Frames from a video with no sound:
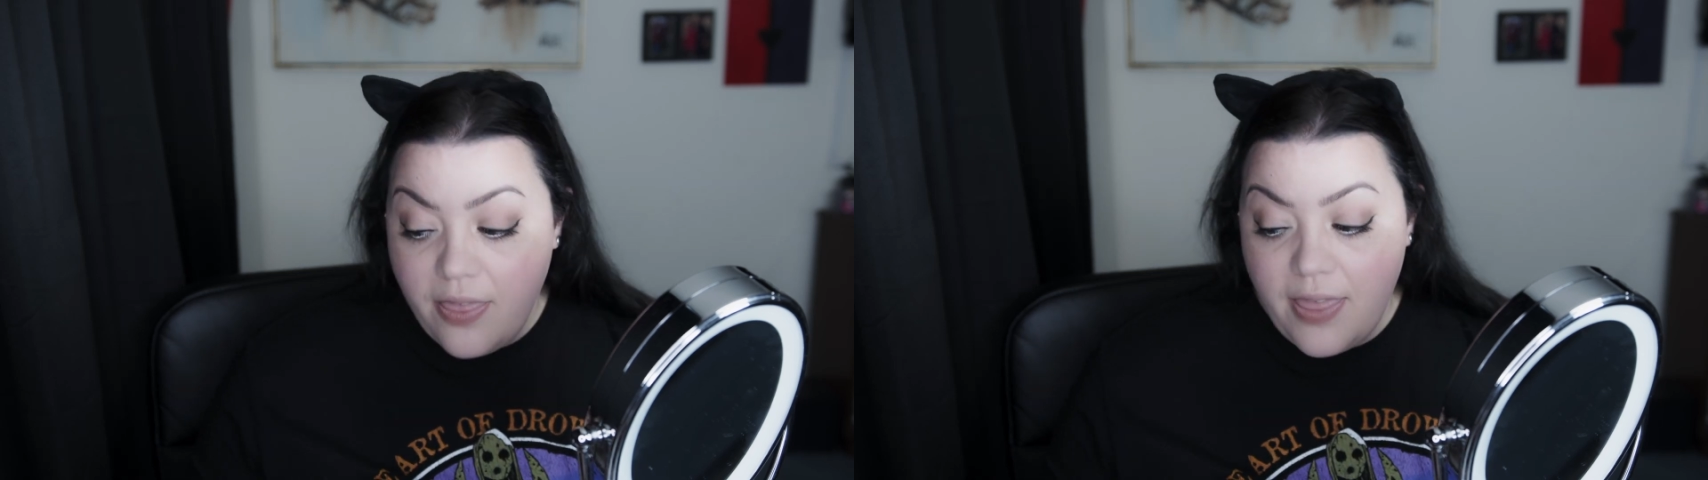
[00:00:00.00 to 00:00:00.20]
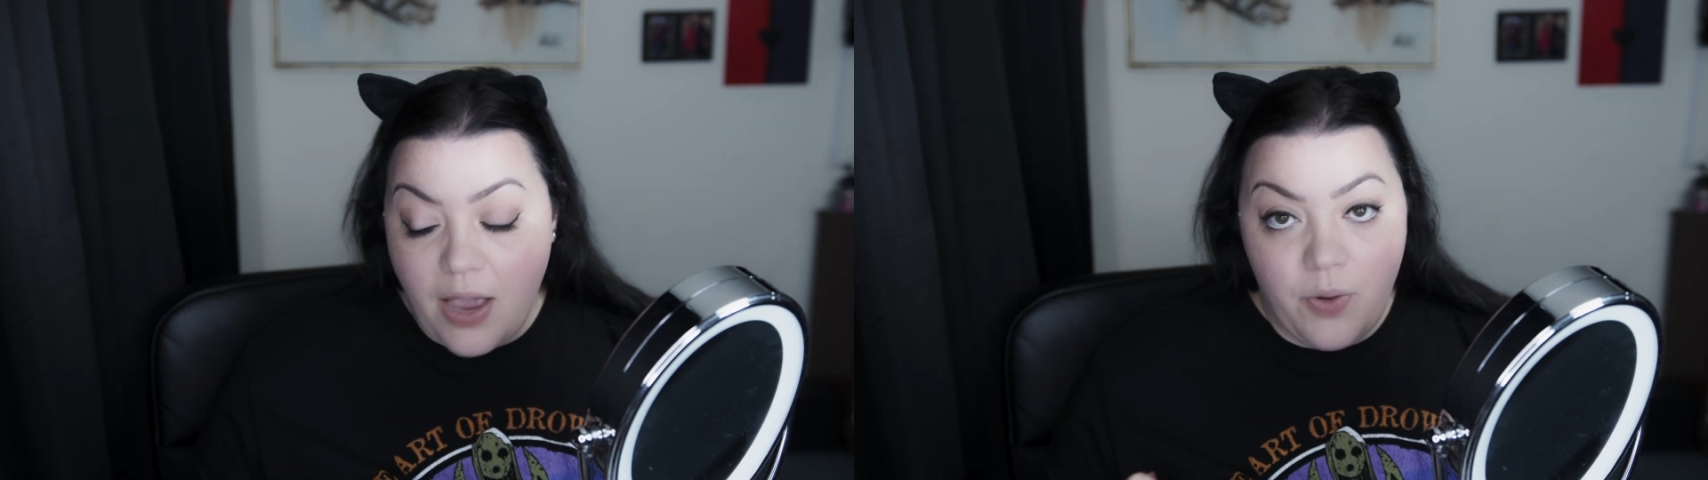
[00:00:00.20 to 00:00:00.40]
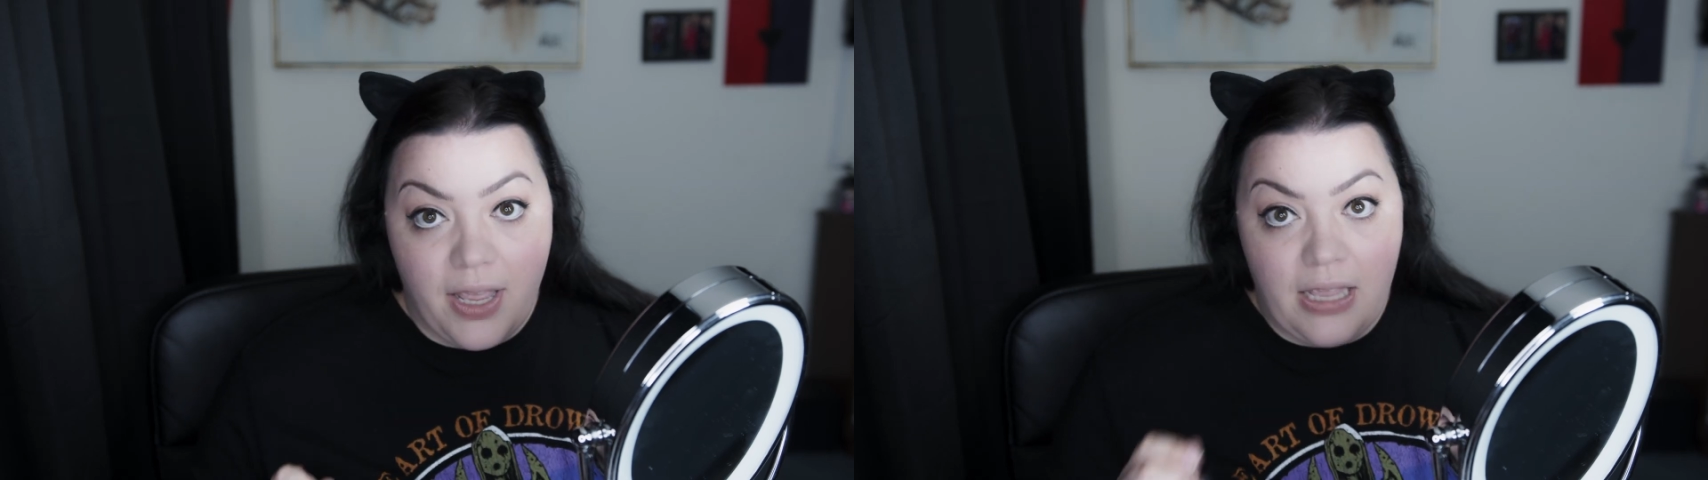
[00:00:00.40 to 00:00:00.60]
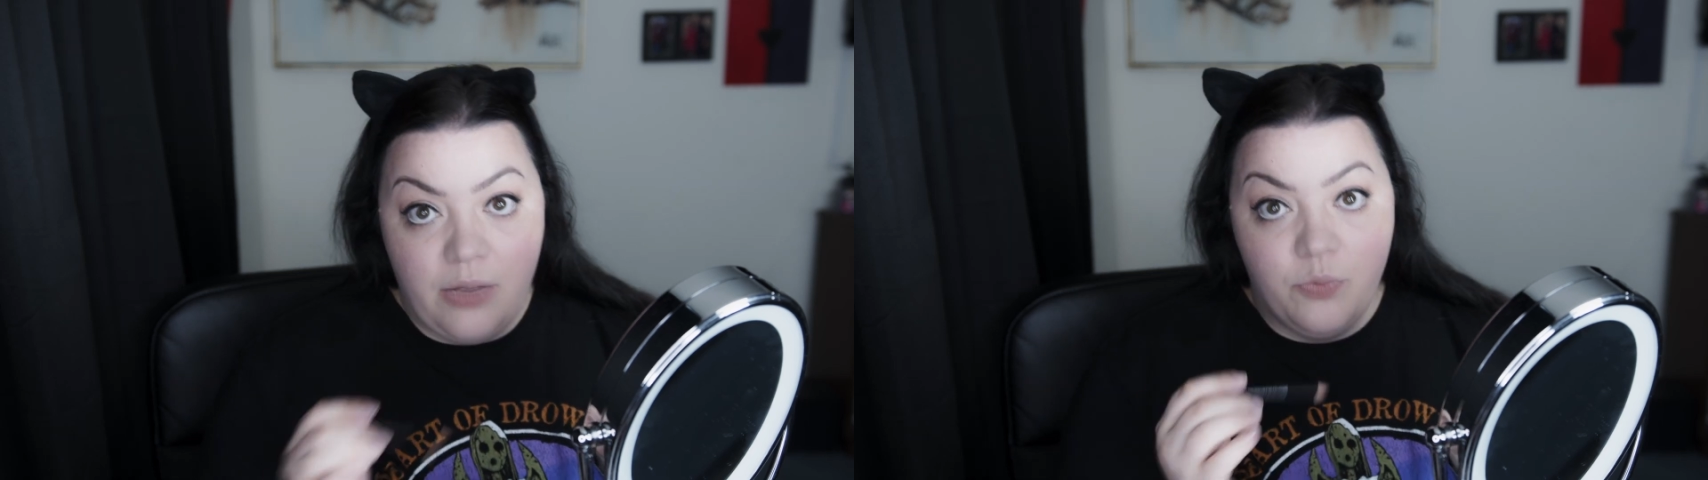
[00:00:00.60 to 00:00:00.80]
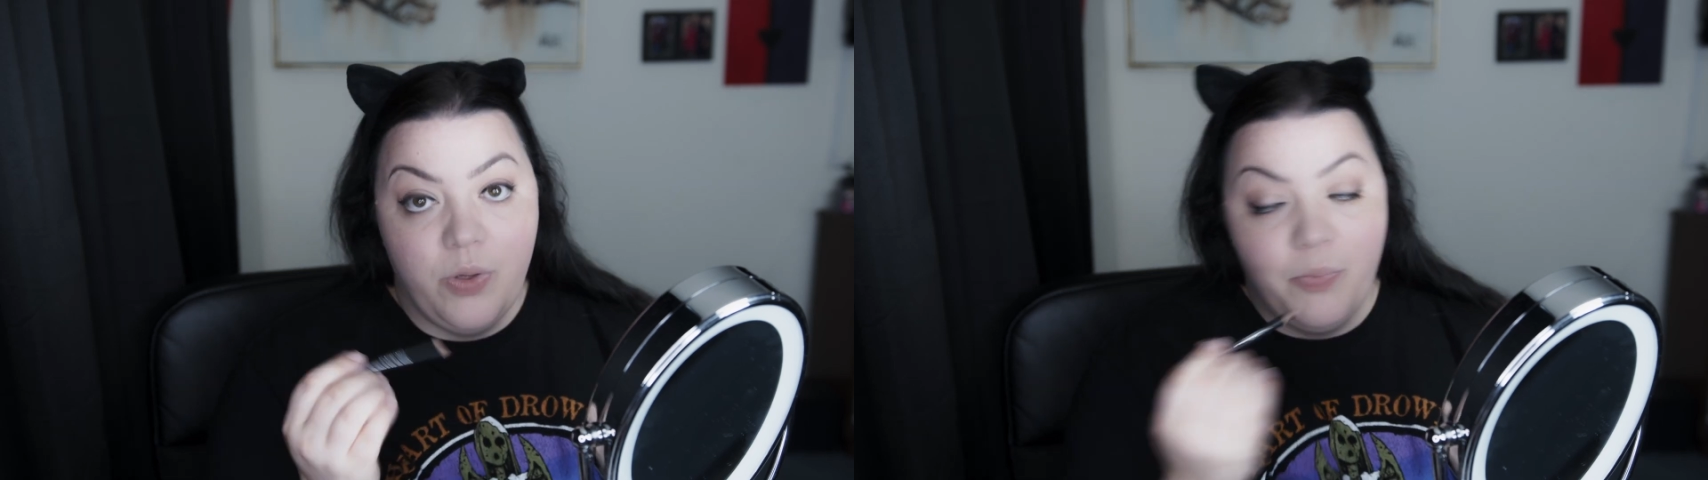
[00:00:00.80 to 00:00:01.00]
That way
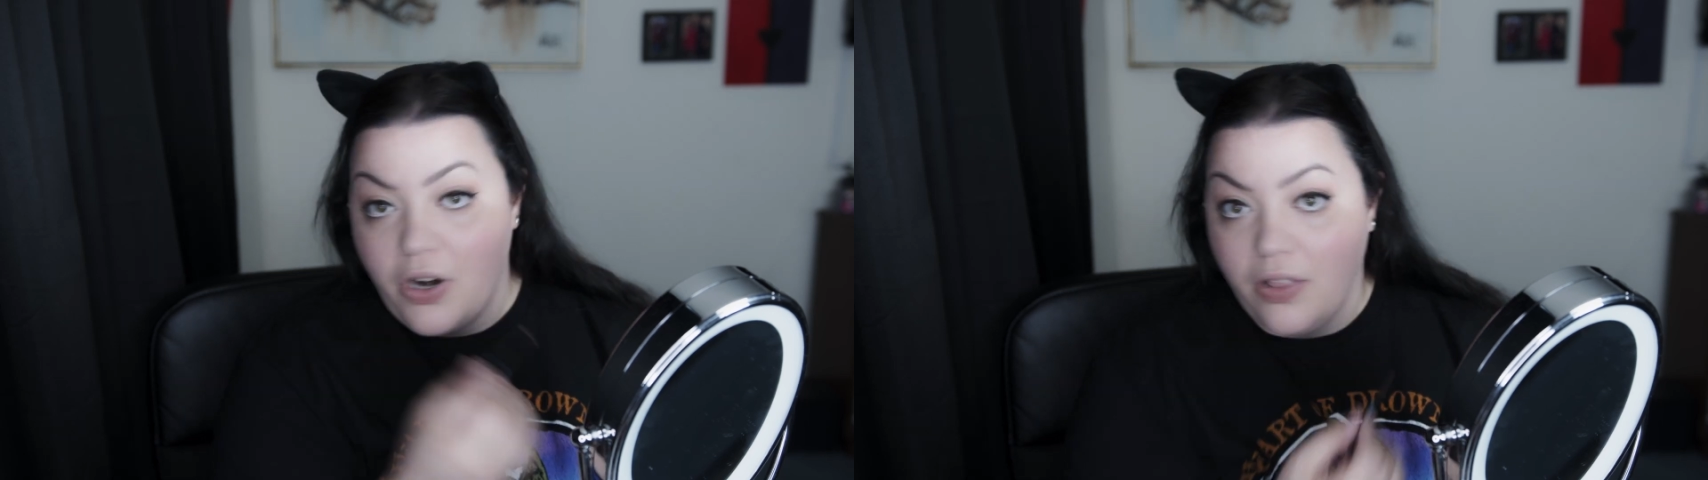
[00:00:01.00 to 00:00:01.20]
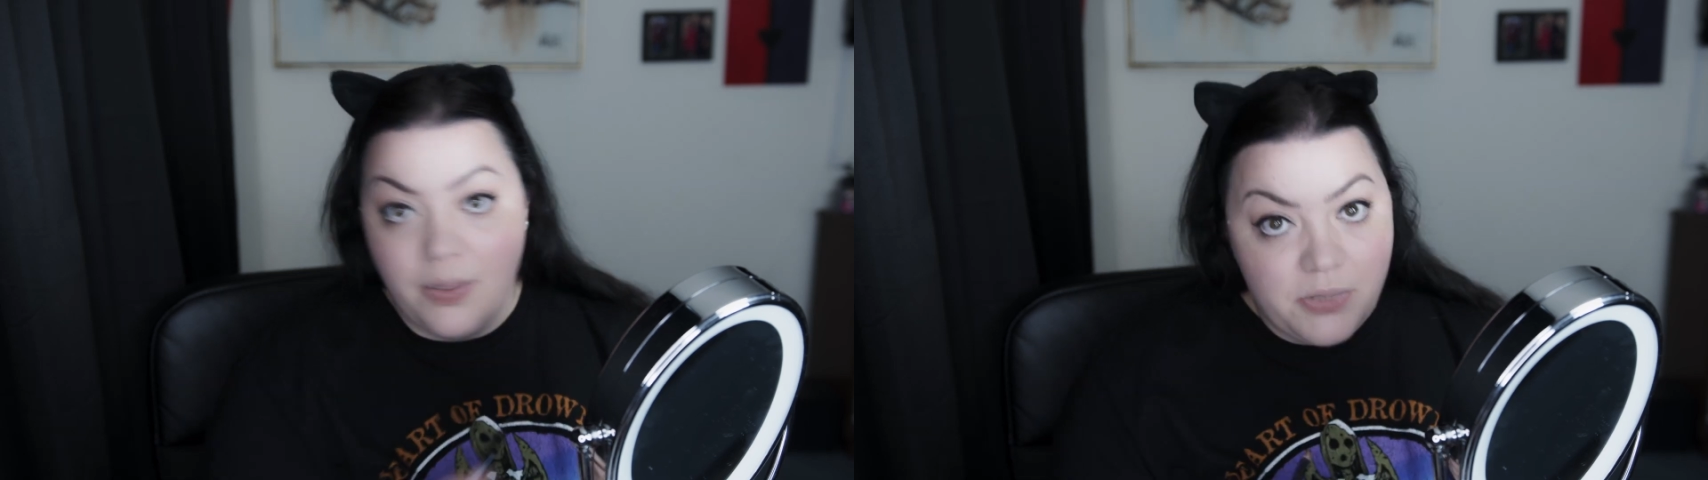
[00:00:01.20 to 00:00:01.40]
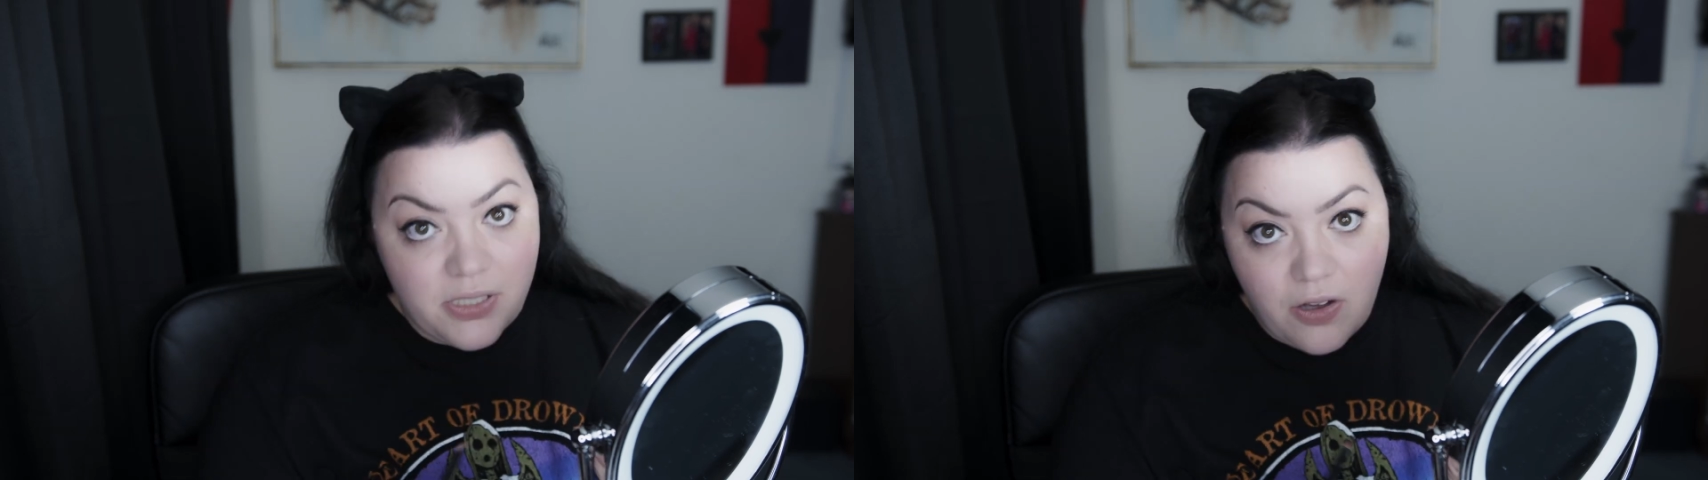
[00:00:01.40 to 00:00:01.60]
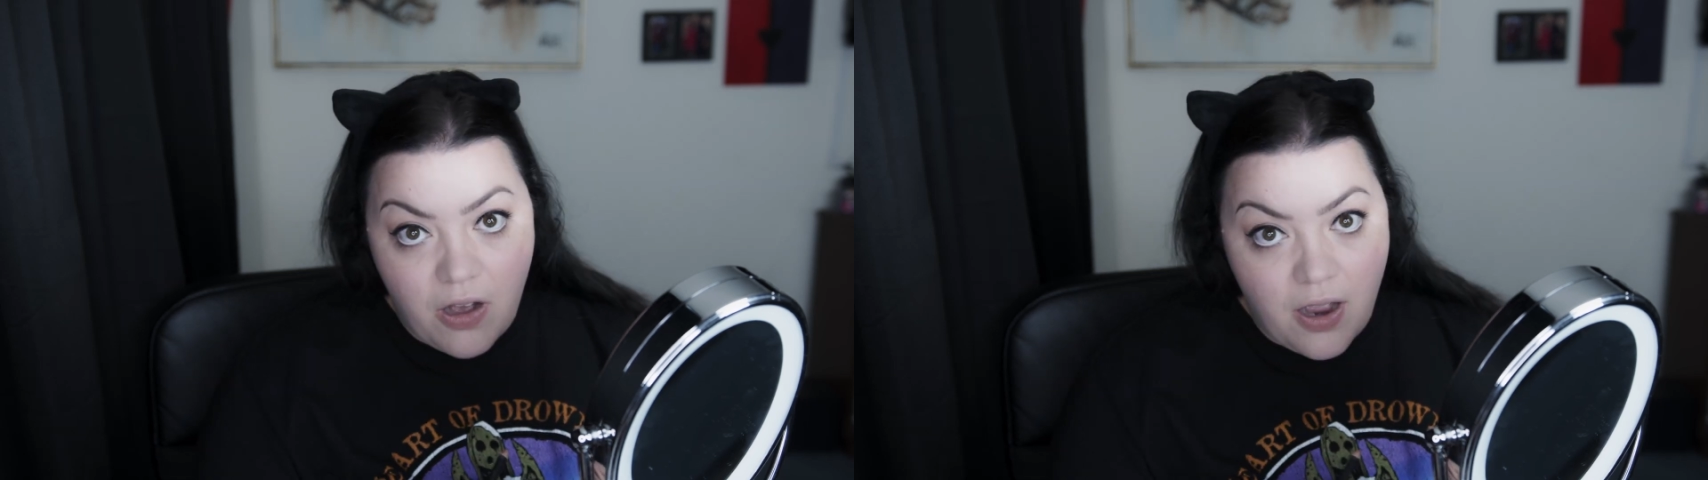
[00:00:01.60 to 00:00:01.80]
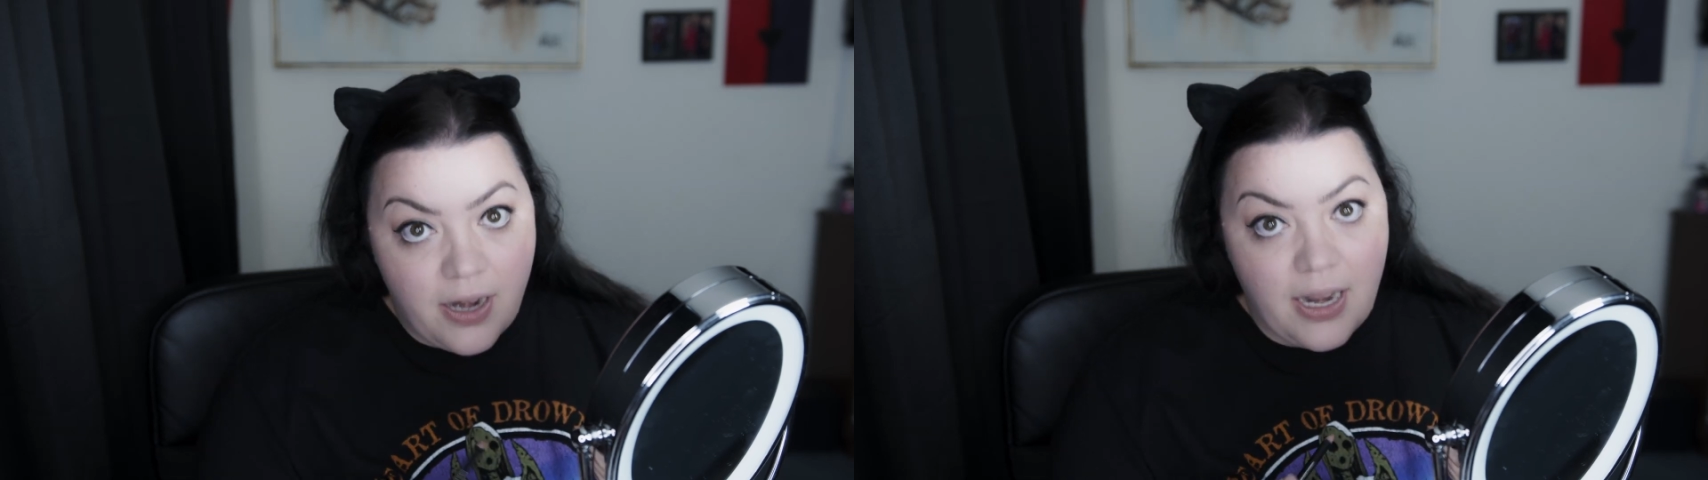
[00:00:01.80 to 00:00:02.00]
we put our lipstick
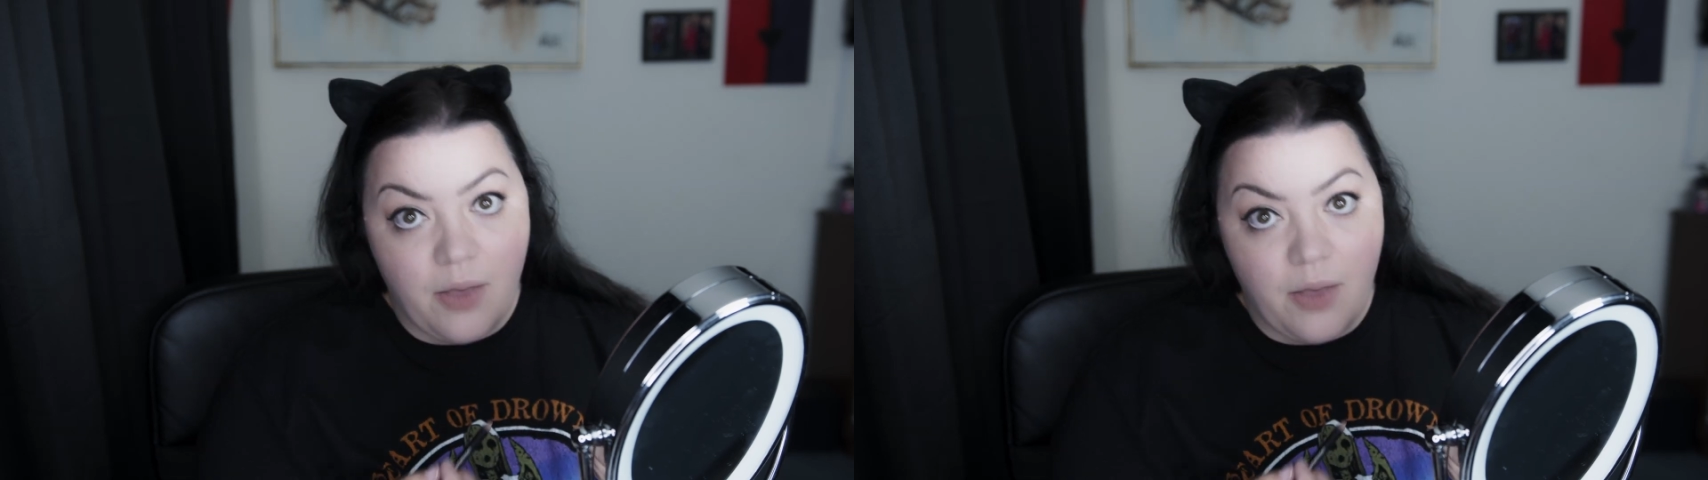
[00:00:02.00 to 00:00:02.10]
on,